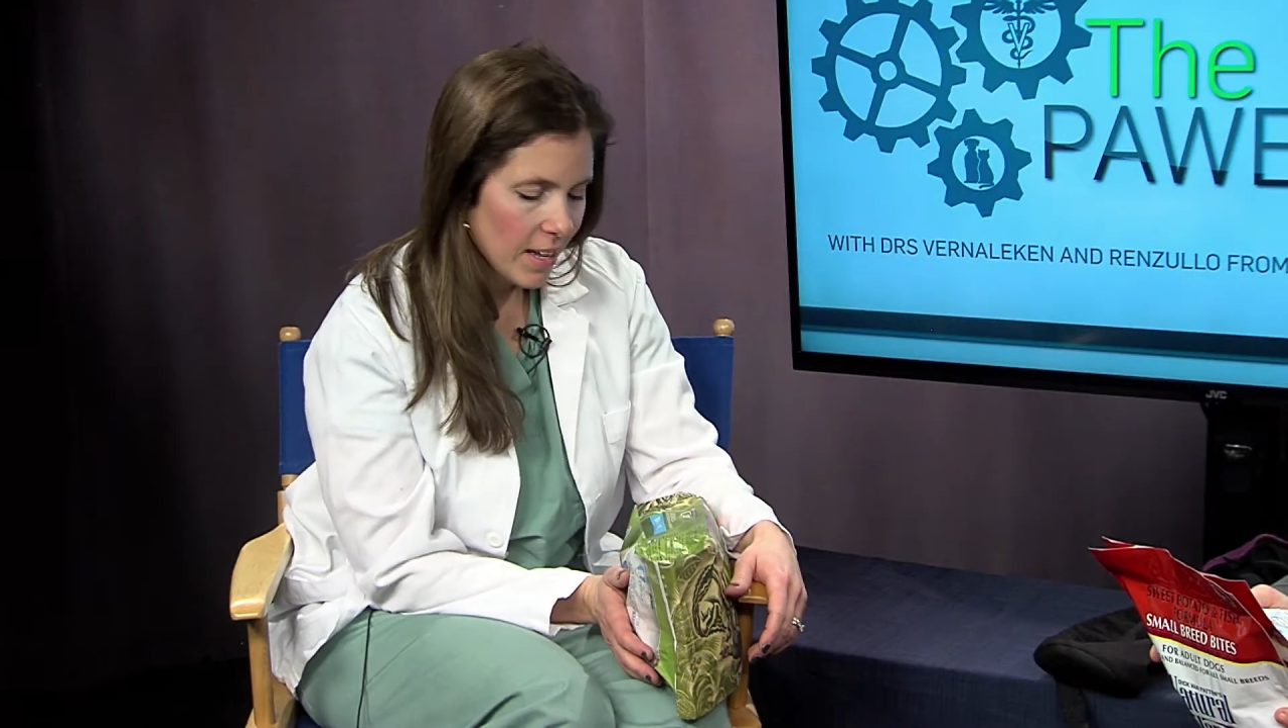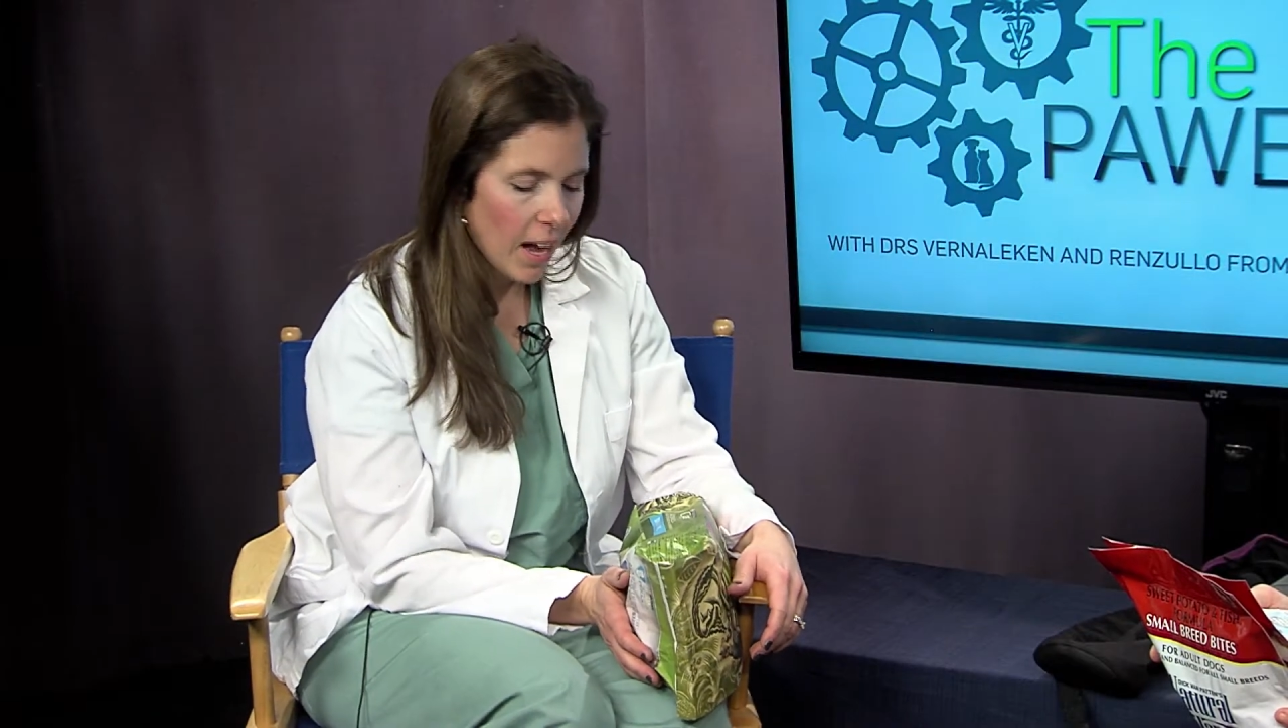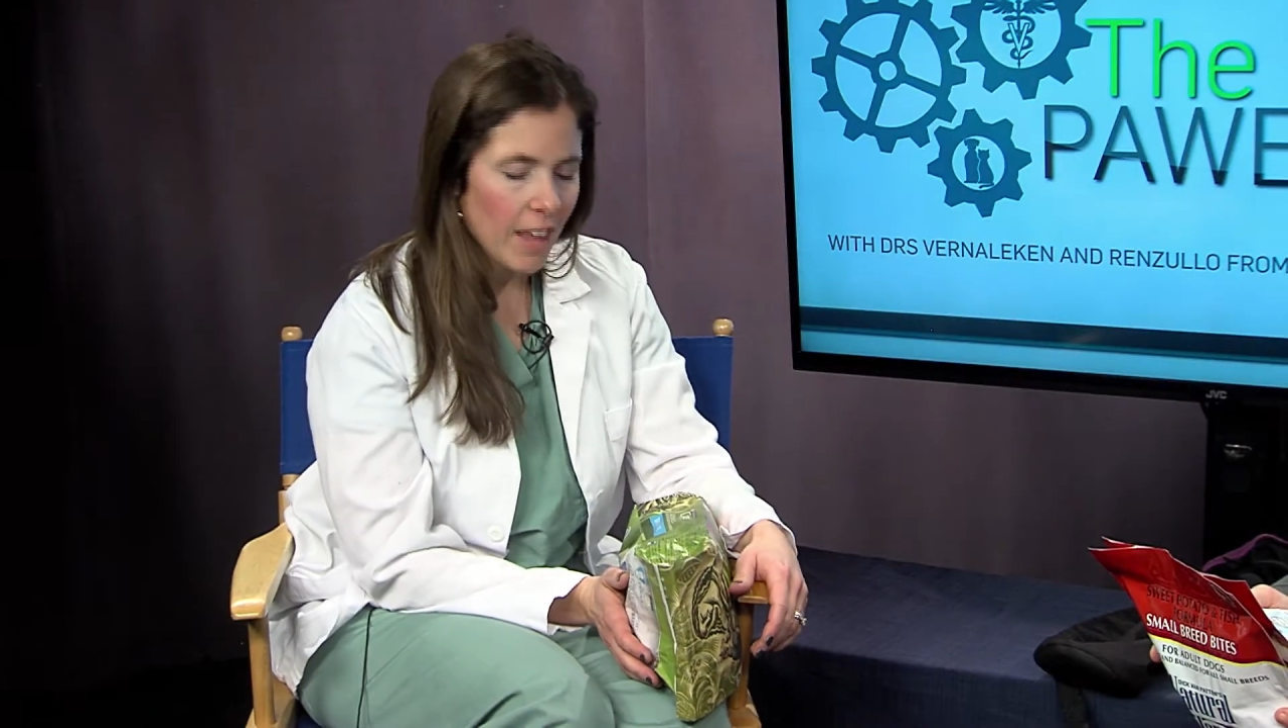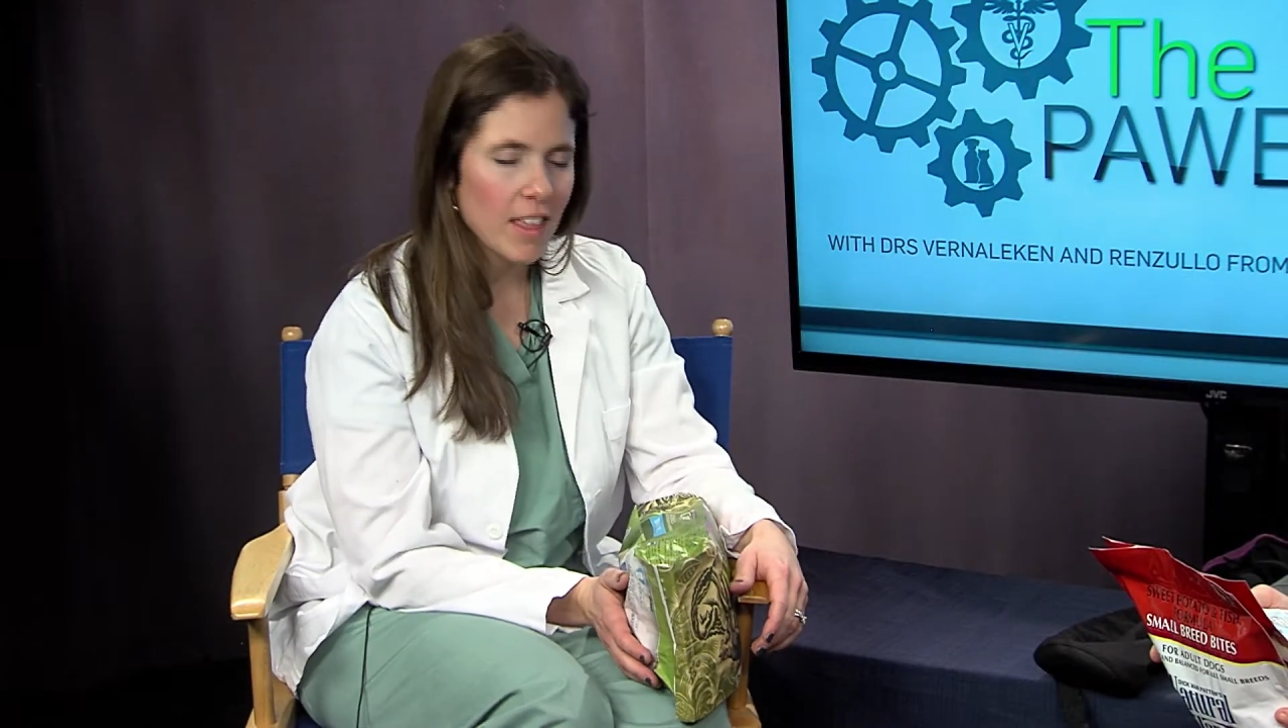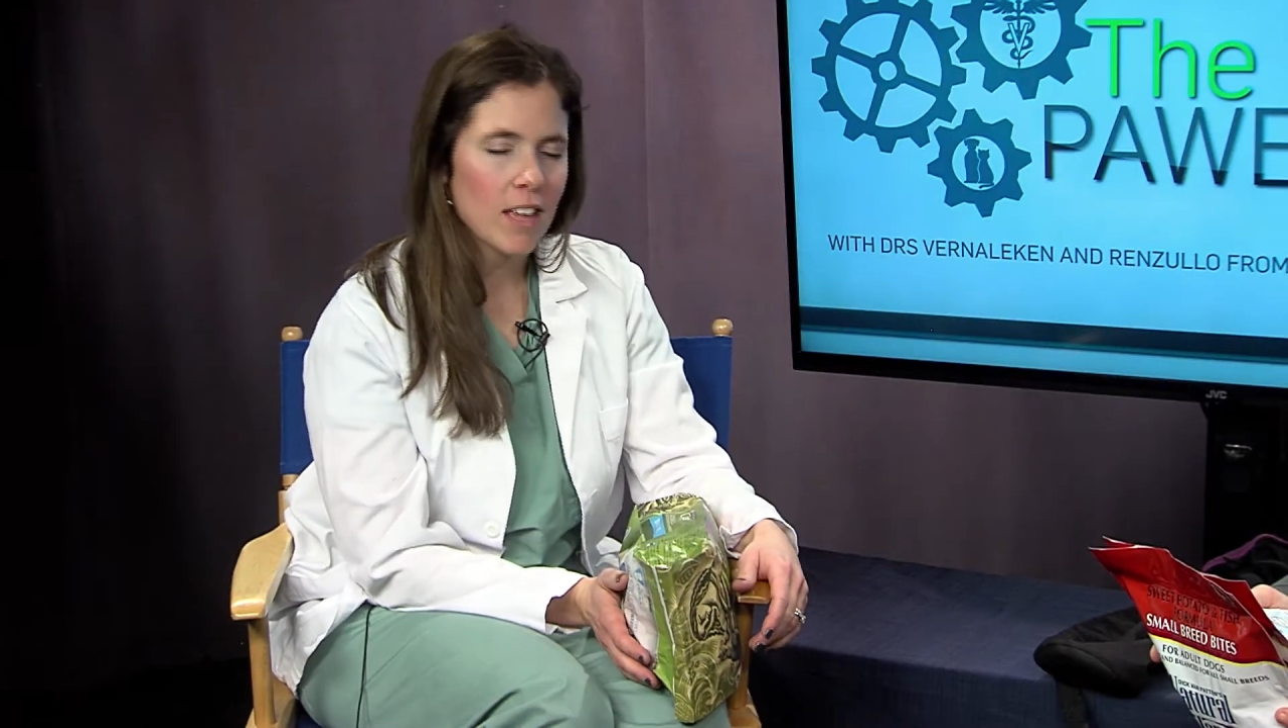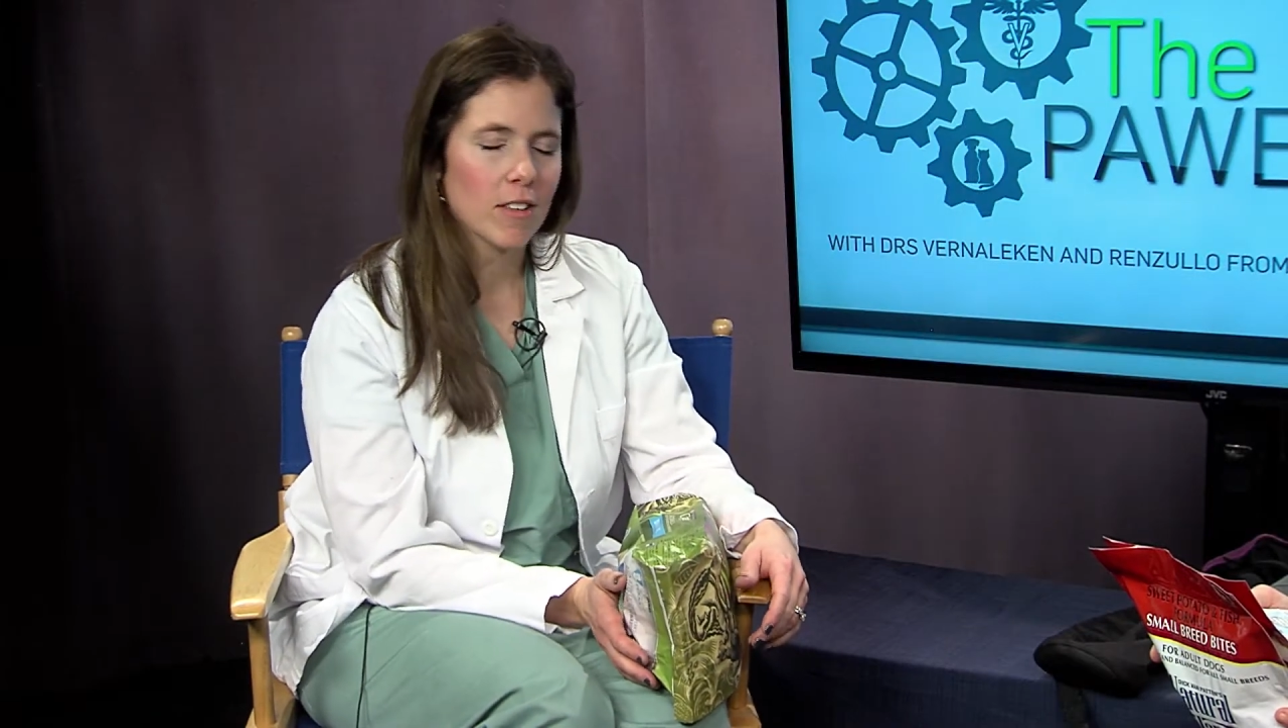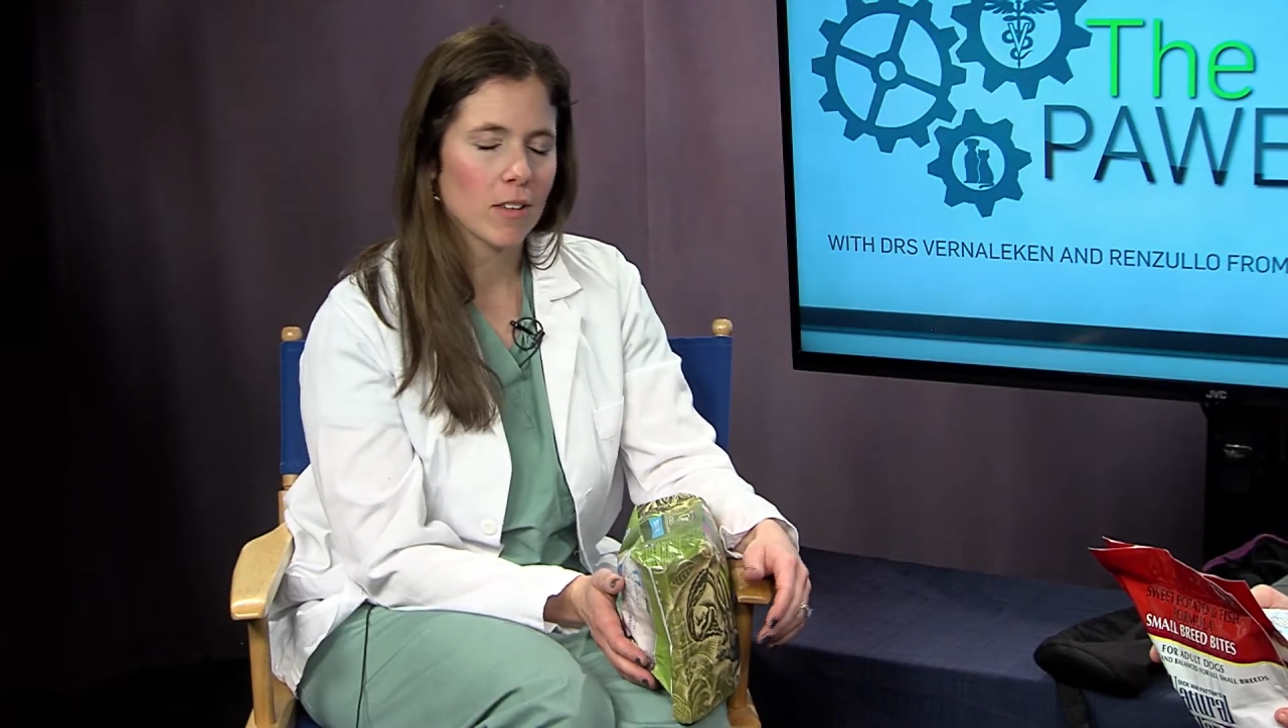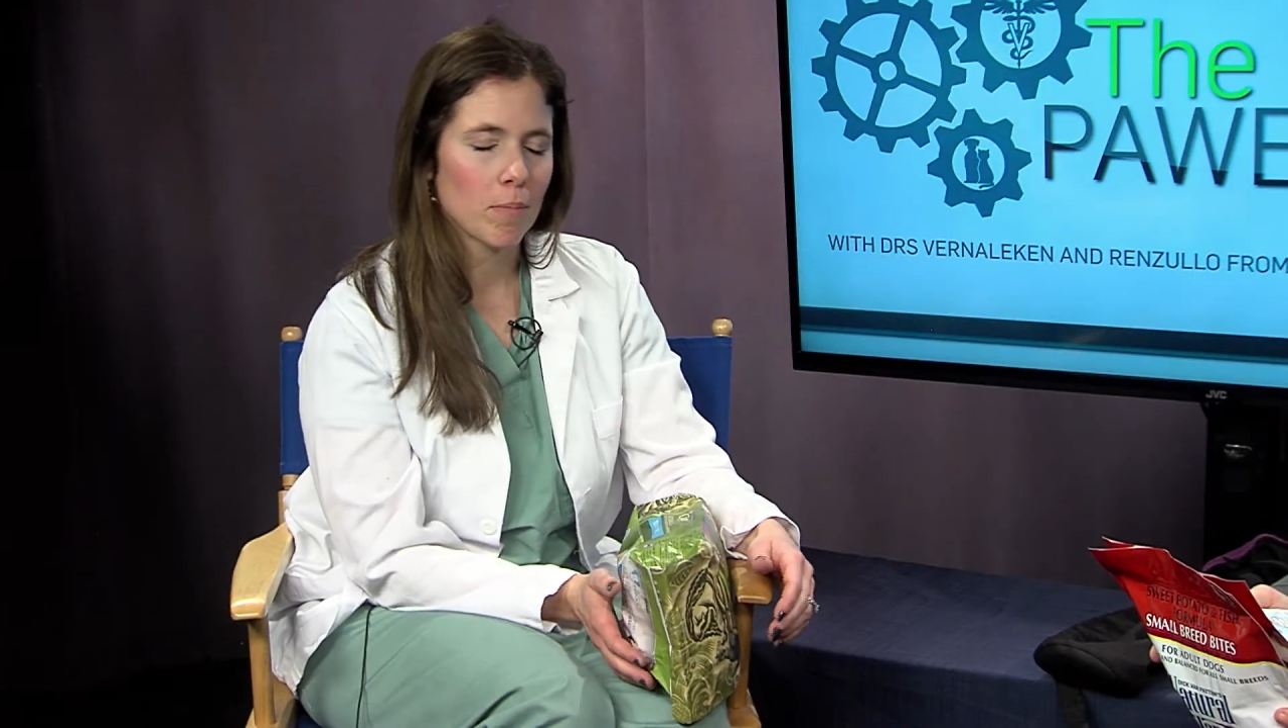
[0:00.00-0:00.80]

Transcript: I think that some